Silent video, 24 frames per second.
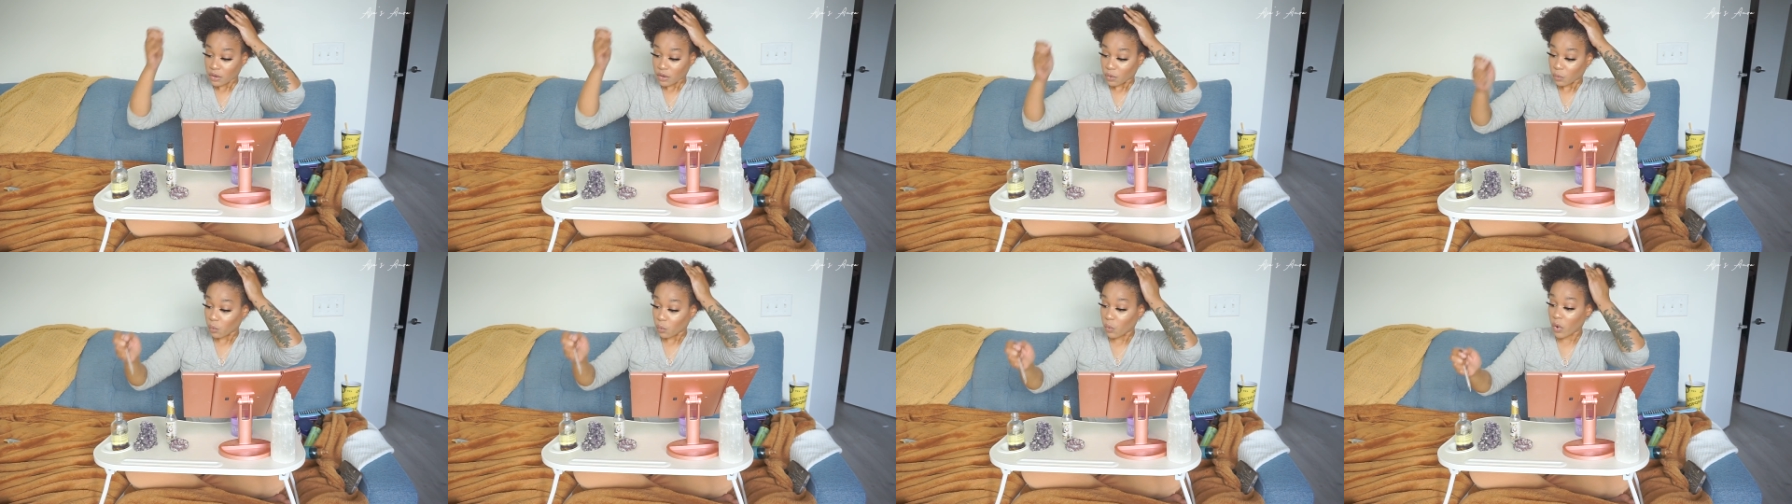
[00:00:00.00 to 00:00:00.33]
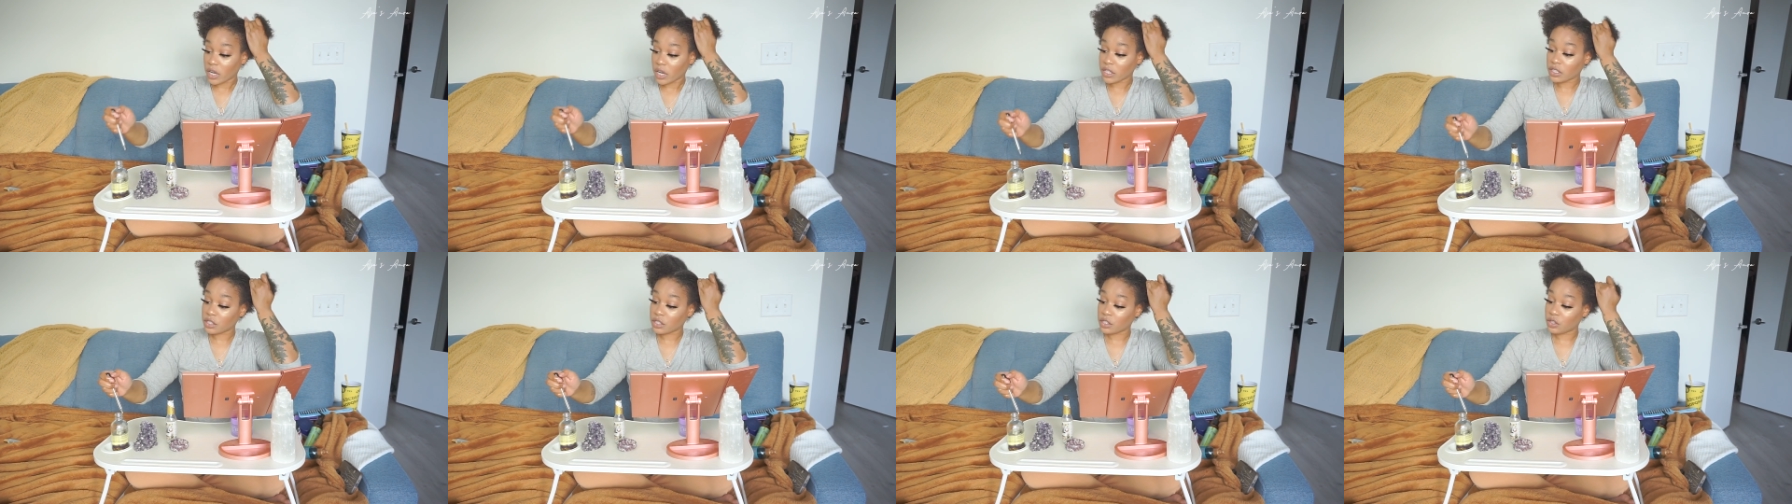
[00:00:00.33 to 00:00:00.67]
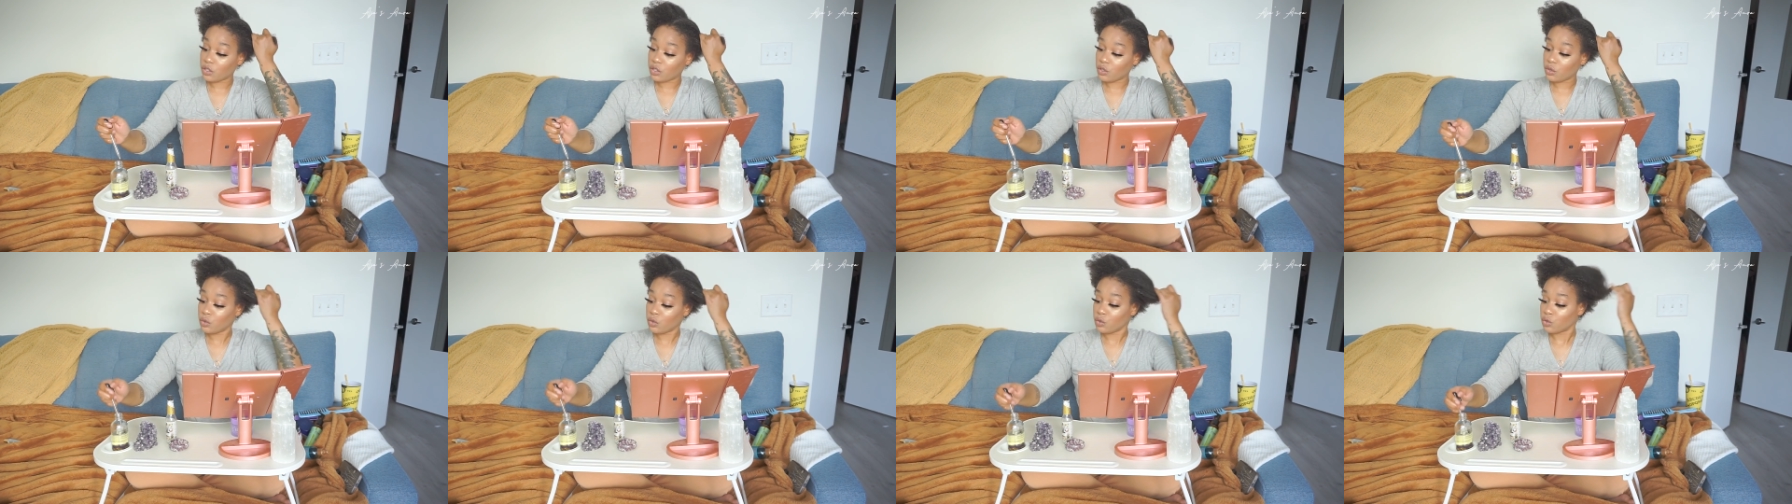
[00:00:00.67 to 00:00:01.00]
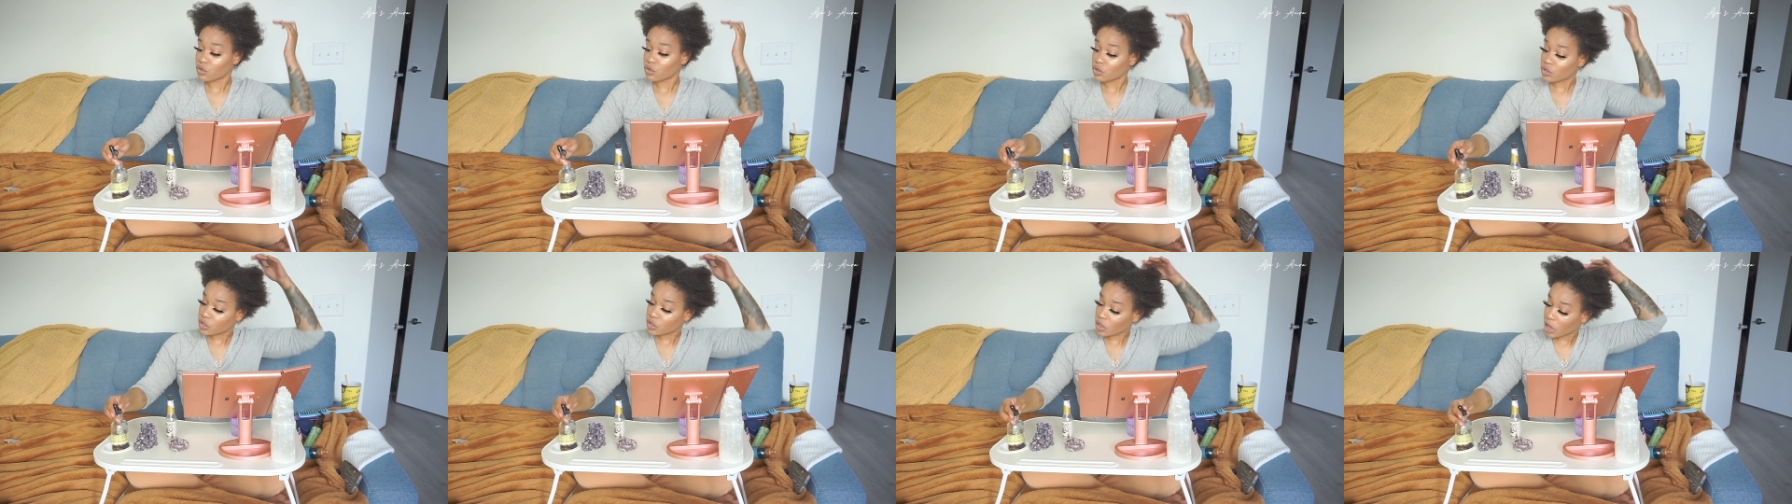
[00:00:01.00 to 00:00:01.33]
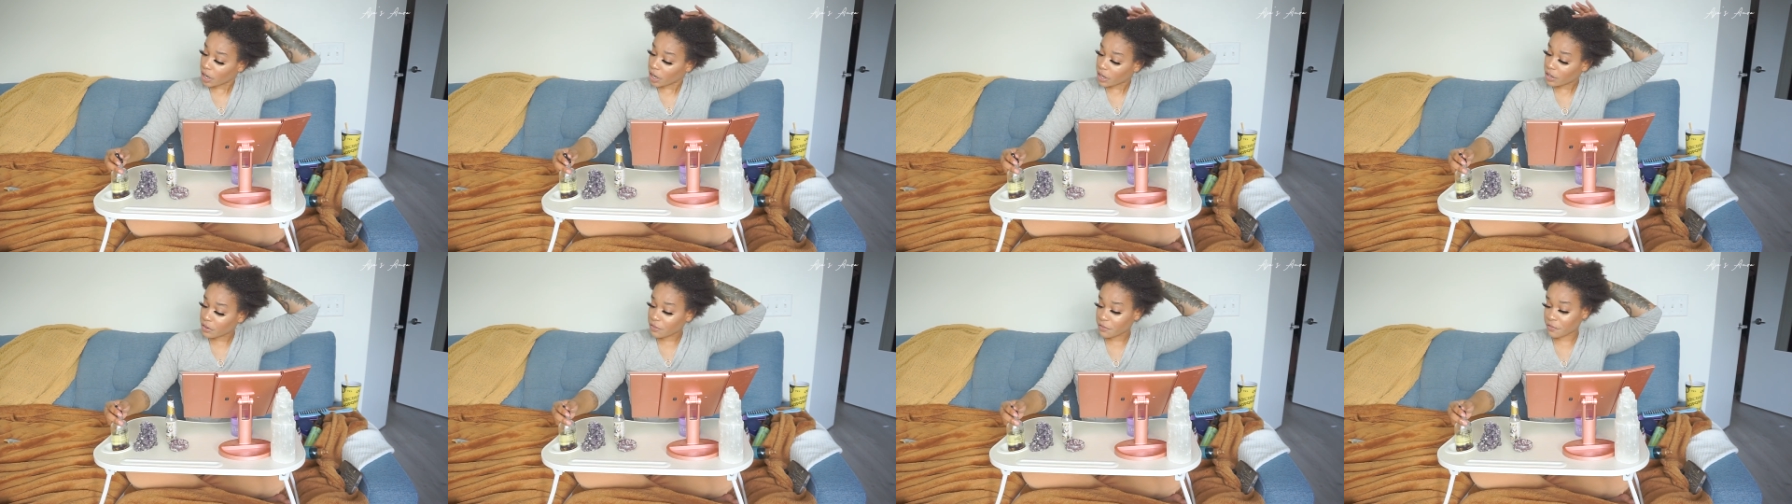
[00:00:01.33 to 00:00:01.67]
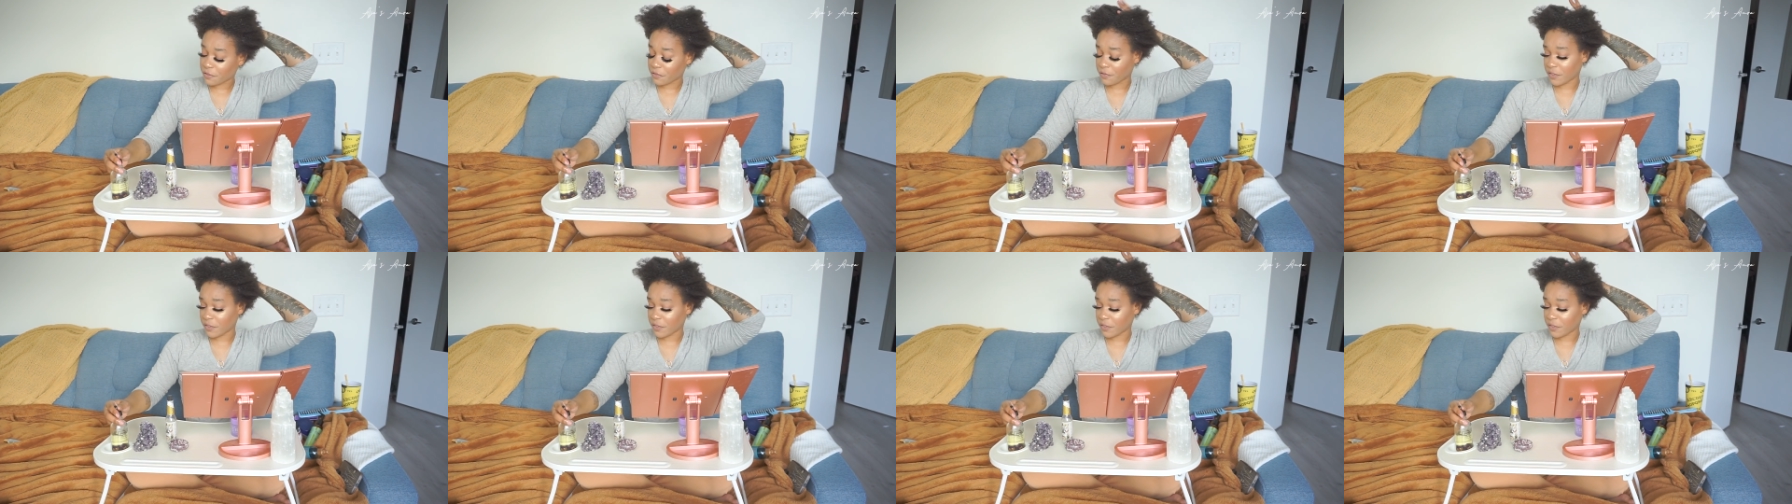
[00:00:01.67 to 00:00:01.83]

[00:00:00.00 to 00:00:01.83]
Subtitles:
once you start